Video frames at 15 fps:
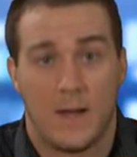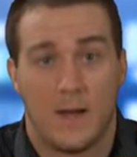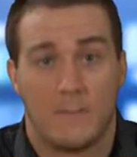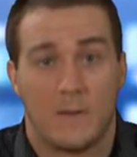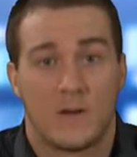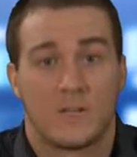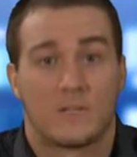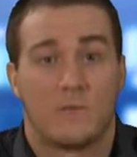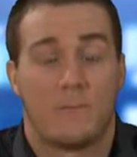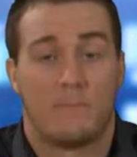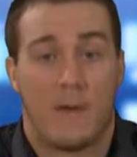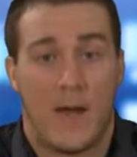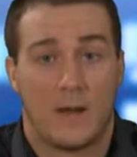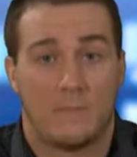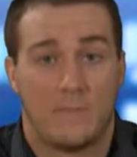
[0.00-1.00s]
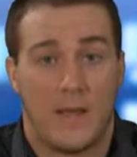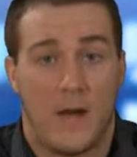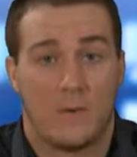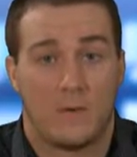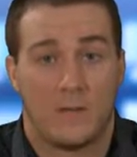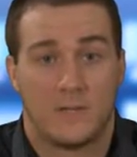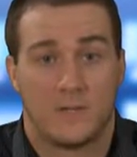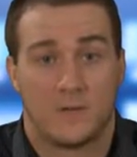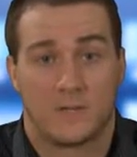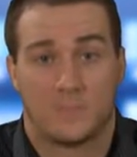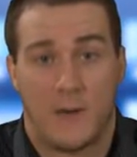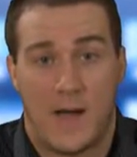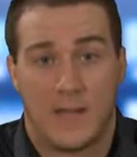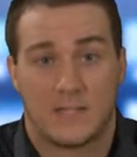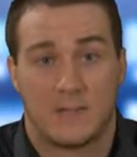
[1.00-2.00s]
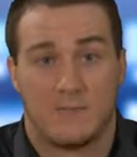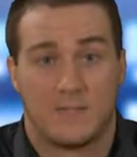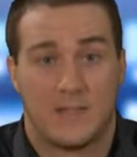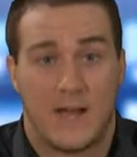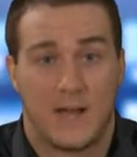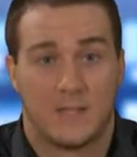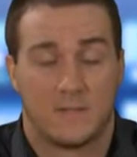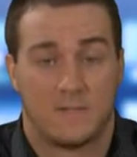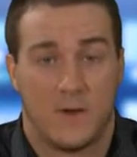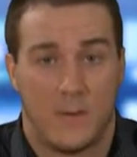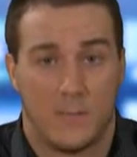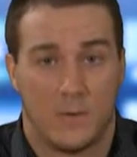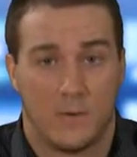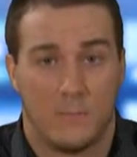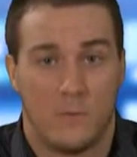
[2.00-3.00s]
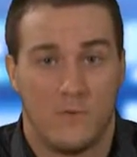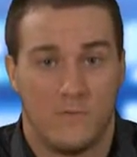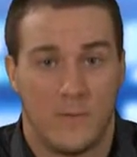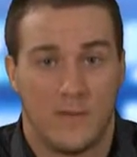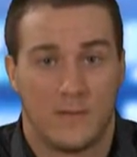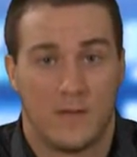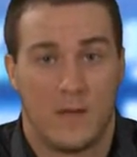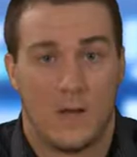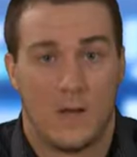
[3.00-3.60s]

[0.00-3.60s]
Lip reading: appears to have bottomed out and shows positive signs of upward movement.